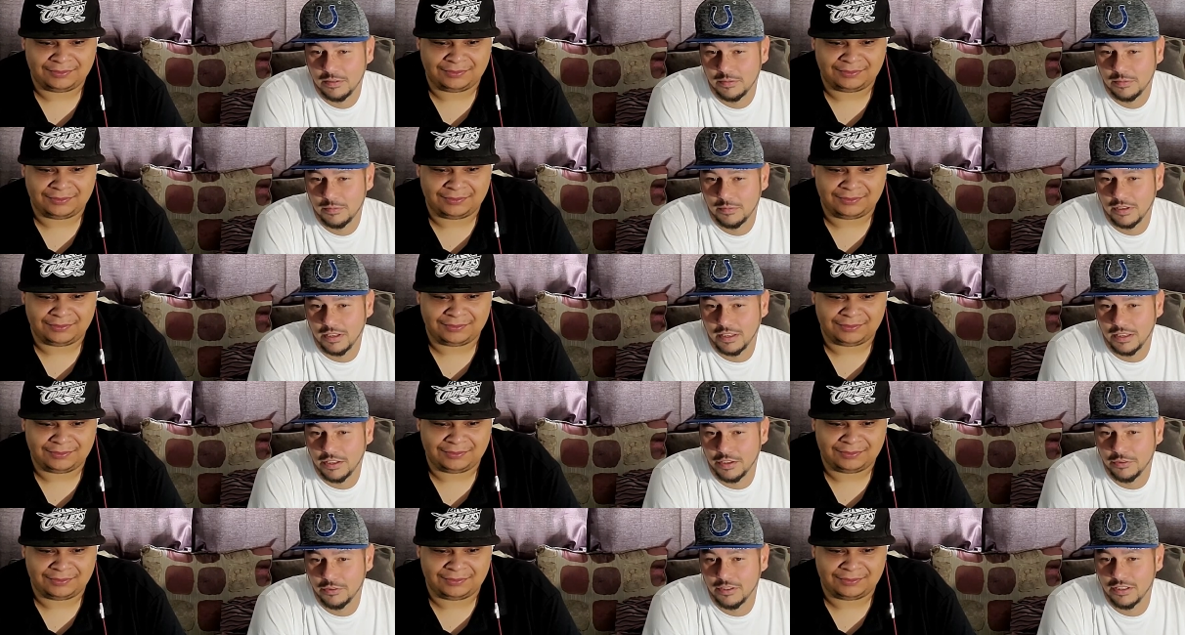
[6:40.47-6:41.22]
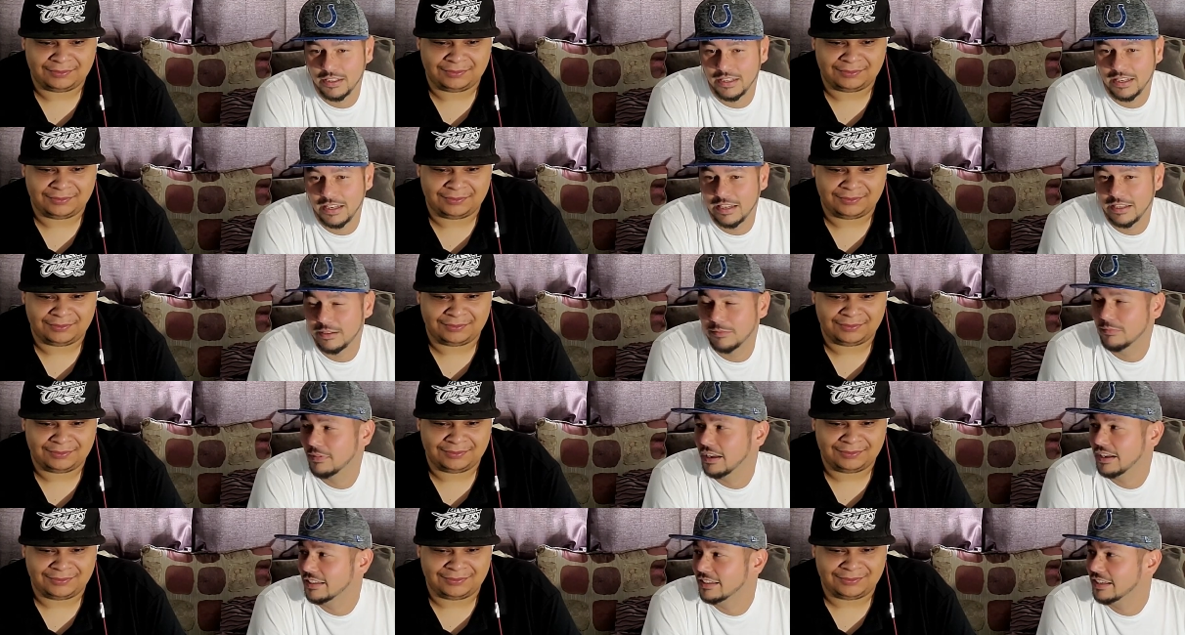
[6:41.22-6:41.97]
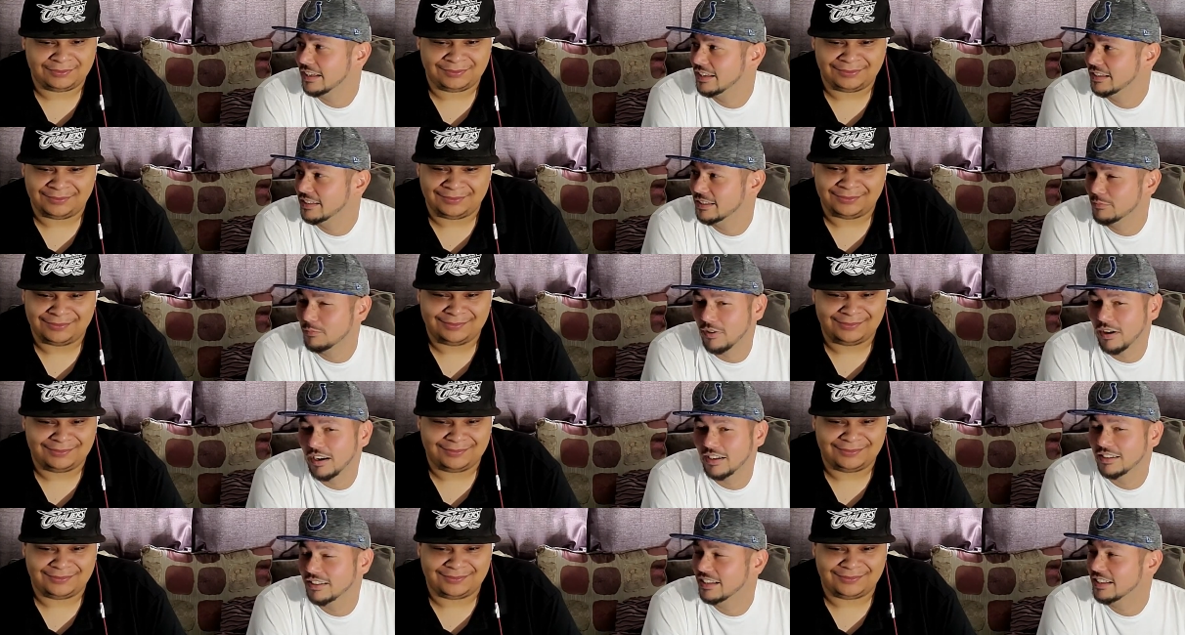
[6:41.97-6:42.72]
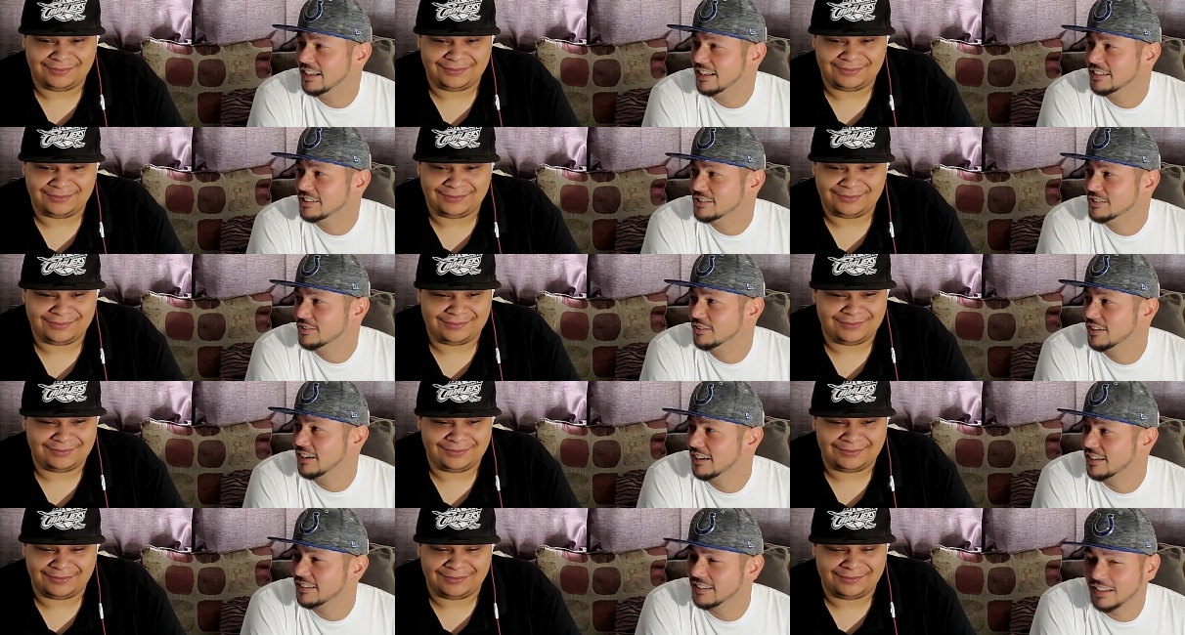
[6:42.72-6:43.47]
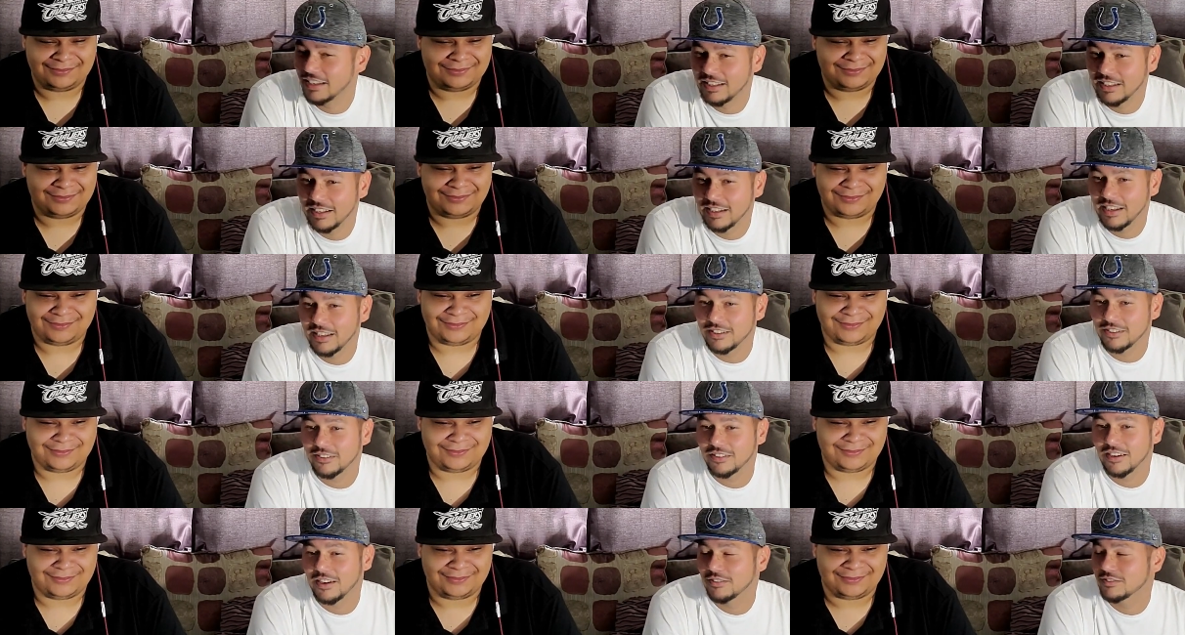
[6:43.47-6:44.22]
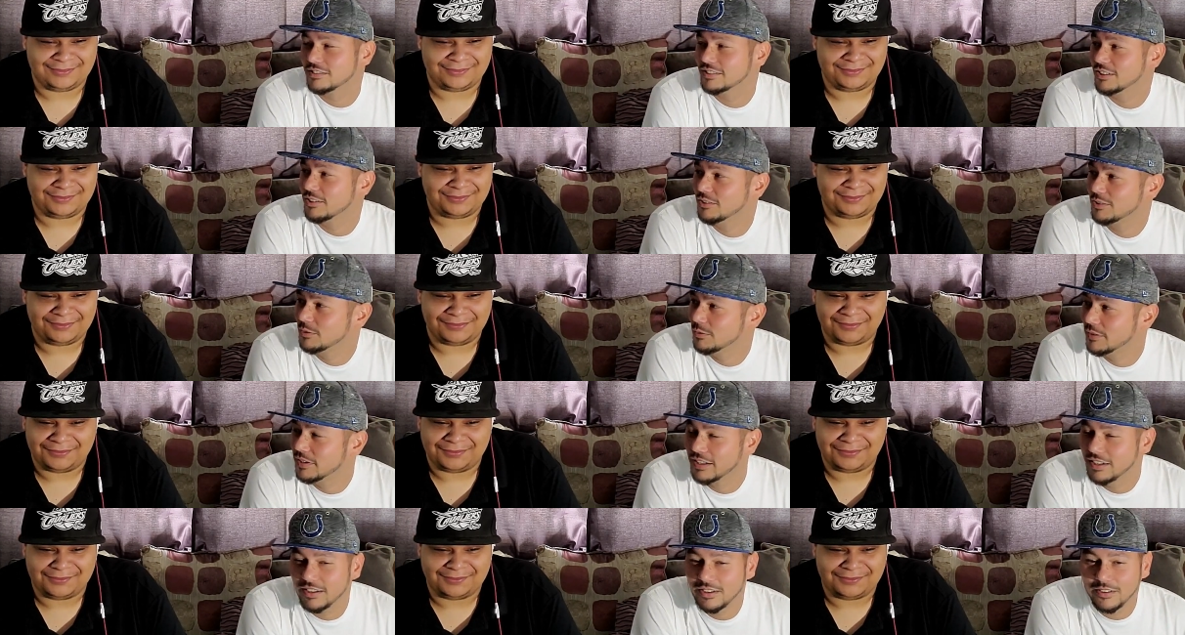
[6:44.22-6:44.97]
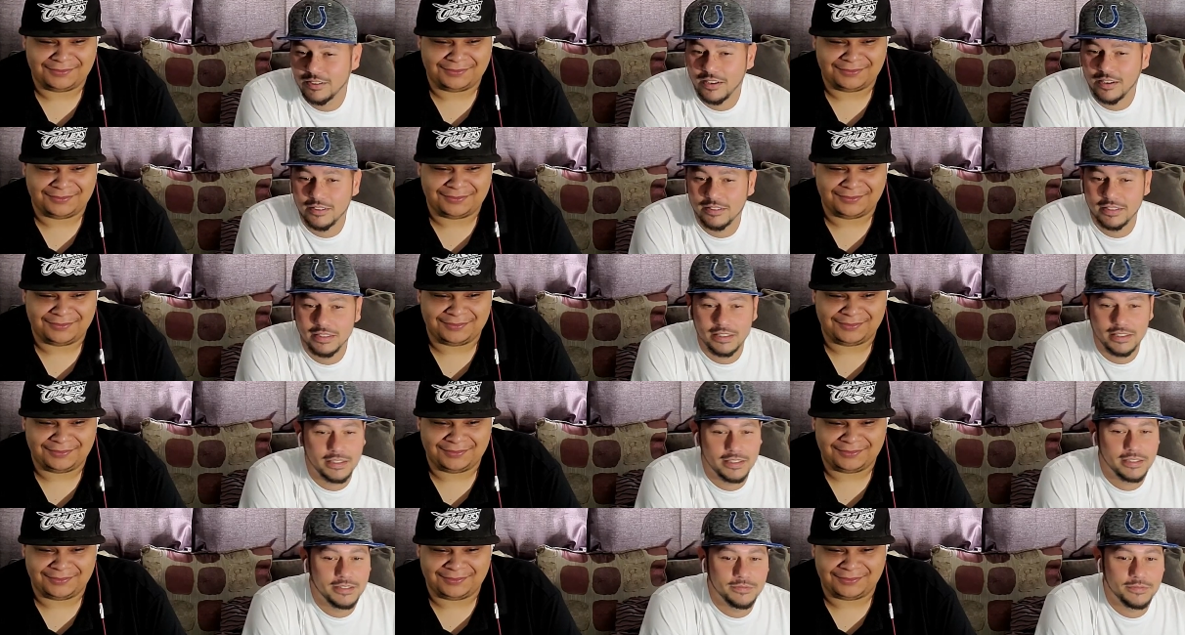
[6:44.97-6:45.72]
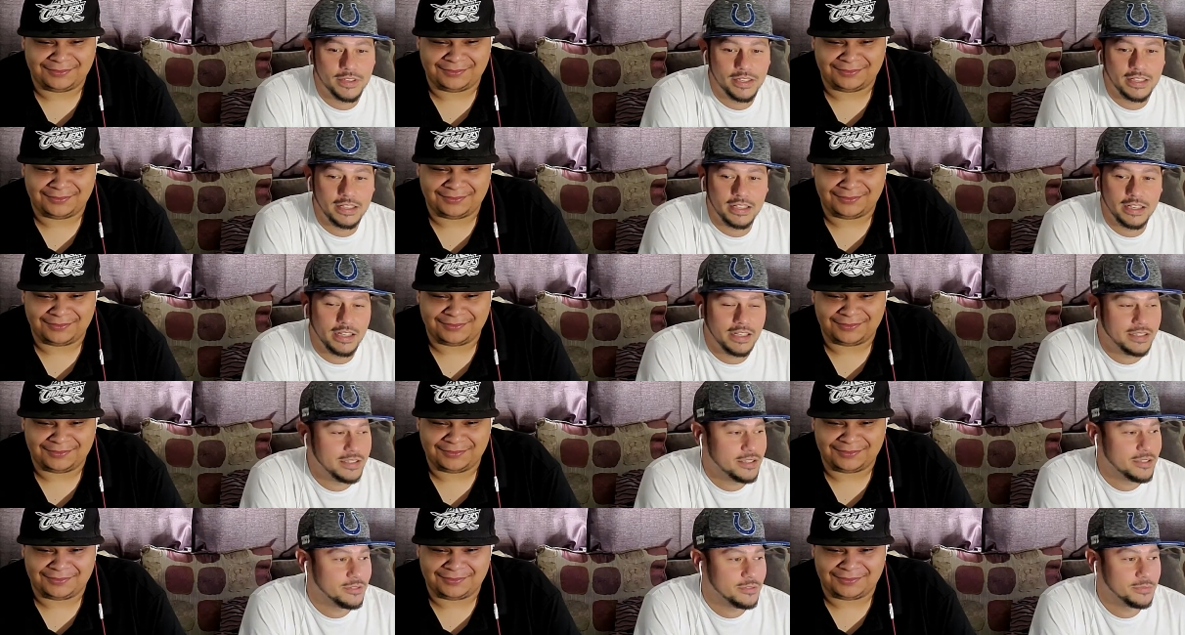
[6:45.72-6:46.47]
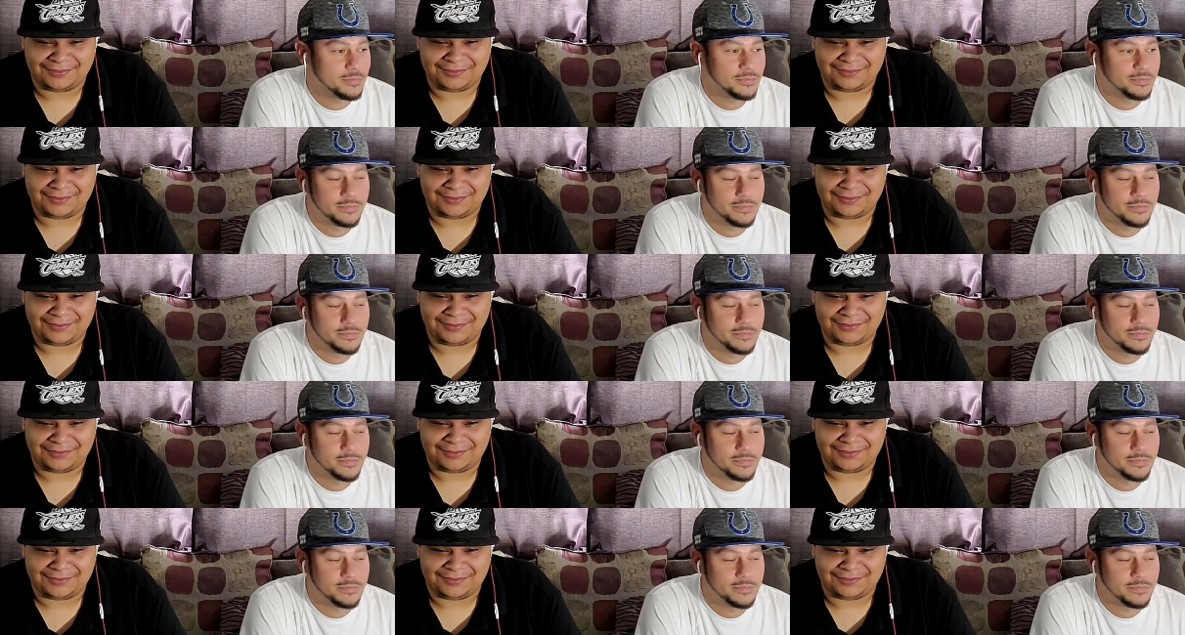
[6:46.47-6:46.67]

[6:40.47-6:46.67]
Speaker 1: Like, you looking at him like that, and he probably looking at you like that. Like, I thought I was the only weirdo out here in the fucking costume.